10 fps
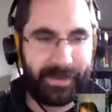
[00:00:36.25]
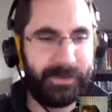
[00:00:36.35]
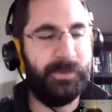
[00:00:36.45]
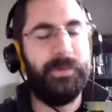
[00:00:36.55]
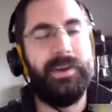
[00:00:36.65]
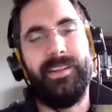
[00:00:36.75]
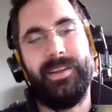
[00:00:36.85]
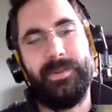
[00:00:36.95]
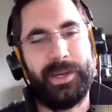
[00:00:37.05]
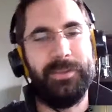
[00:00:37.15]
well.
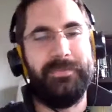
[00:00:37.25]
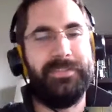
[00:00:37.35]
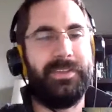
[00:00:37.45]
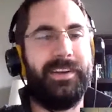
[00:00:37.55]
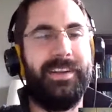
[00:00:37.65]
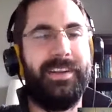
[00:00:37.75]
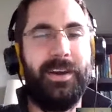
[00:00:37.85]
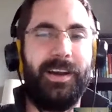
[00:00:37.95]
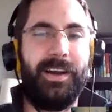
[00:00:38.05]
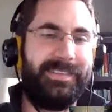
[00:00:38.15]
I'm Kyle Pizzari.
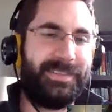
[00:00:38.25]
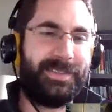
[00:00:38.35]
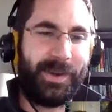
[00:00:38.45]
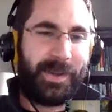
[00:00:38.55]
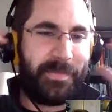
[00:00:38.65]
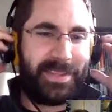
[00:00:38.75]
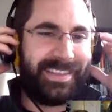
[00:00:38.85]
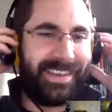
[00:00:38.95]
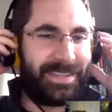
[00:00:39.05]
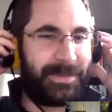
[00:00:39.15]
Sorry I missed
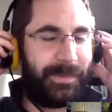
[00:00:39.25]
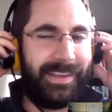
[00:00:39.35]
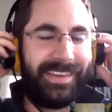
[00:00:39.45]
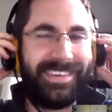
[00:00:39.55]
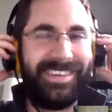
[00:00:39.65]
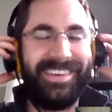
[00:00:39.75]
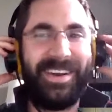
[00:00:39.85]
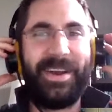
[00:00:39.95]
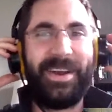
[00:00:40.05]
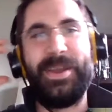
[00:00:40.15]
last week.
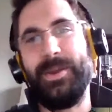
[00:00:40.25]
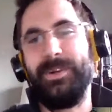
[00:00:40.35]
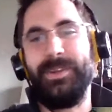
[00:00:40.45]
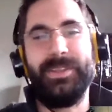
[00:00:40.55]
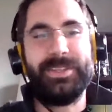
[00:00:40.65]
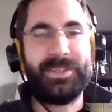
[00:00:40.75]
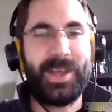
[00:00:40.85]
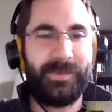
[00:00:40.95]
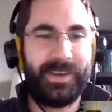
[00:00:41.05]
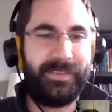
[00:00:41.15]
I am on the
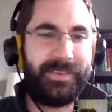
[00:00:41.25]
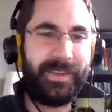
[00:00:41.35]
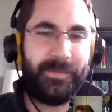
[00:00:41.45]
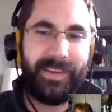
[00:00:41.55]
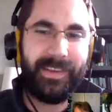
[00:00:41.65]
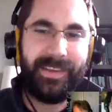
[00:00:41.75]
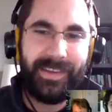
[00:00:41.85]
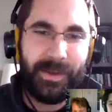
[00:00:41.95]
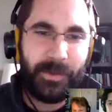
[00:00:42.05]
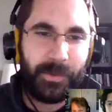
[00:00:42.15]
Snapcraft team,
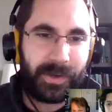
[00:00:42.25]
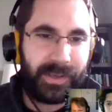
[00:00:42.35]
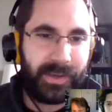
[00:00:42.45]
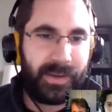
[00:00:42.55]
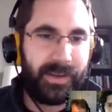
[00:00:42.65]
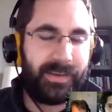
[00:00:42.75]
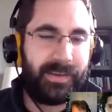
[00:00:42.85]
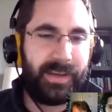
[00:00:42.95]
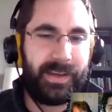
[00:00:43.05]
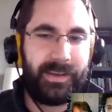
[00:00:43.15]
working on
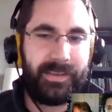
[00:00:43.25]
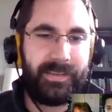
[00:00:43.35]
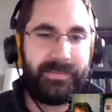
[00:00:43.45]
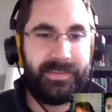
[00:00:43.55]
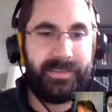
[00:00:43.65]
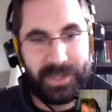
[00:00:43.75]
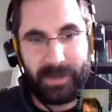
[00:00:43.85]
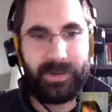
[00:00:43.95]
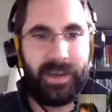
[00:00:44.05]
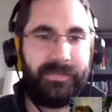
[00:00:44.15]
the
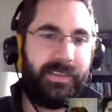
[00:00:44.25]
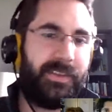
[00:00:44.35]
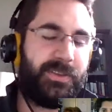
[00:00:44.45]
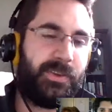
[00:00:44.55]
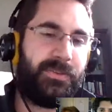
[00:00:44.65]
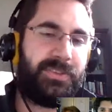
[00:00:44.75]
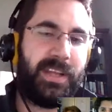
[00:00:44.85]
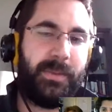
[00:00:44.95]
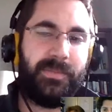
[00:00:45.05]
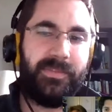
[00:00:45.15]
Snapcraft and the general
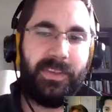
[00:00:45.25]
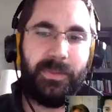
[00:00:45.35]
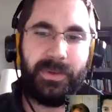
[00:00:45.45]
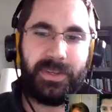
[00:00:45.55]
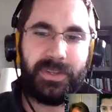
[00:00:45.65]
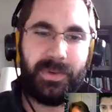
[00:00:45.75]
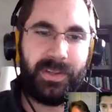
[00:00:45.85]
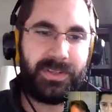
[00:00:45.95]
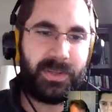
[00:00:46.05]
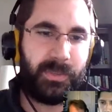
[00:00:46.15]
Snap developer
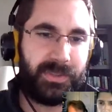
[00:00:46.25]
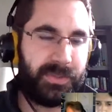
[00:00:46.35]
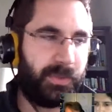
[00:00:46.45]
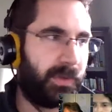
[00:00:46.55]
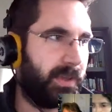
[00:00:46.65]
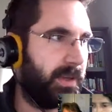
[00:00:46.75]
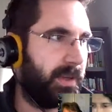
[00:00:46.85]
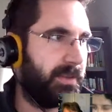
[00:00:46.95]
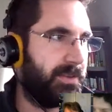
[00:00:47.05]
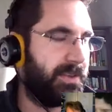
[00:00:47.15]
experience. I'm also working
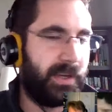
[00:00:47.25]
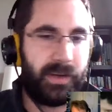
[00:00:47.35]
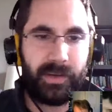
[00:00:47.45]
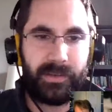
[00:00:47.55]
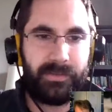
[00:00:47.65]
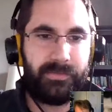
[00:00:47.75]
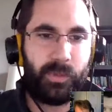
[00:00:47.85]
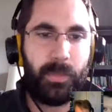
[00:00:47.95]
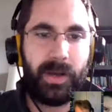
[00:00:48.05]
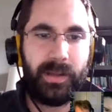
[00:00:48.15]
on generic
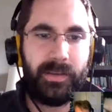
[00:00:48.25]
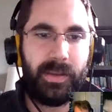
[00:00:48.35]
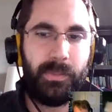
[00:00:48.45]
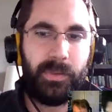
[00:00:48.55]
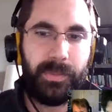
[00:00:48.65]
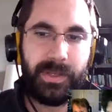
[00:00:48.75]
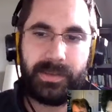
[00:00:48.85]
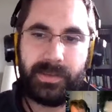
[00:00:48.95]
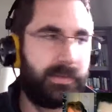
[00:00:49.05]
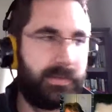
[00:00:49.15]
robot
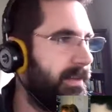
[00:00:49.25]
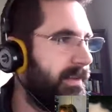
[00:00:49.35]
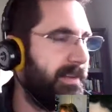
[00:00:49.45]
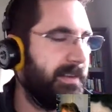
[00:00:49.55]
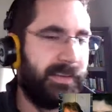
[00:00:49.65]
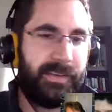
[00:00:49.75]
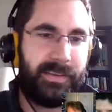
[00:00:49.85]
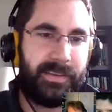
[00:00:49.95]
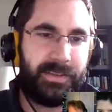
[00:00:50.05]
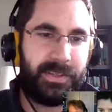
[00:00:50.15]
enablement.
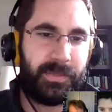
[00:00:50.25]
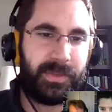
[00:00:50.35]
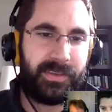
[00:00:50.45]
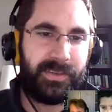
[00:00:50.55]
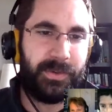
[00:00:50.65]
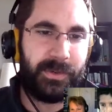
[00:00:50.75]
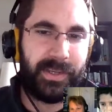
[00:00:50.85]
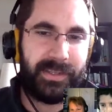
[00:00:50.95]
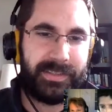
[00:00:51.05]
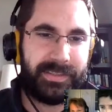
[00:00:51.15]
Zygmunt, you want to go
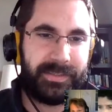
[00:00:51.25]
next?